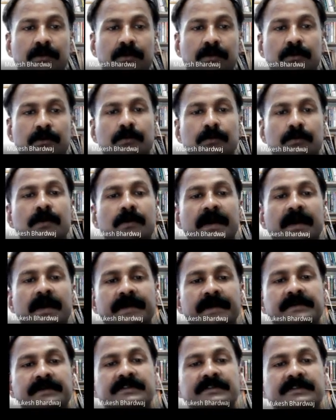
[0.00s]
Who
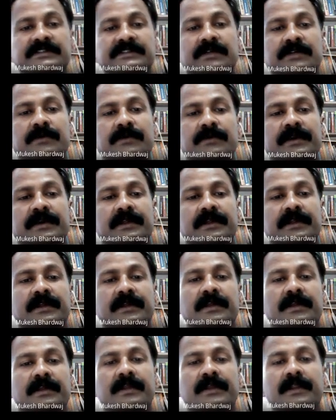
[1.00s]
had discovered
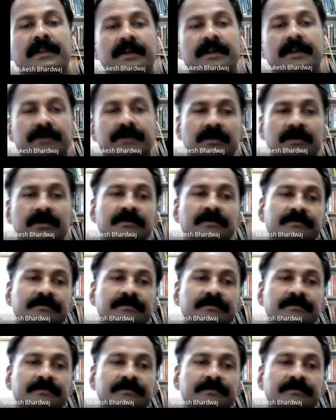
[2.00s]
electron?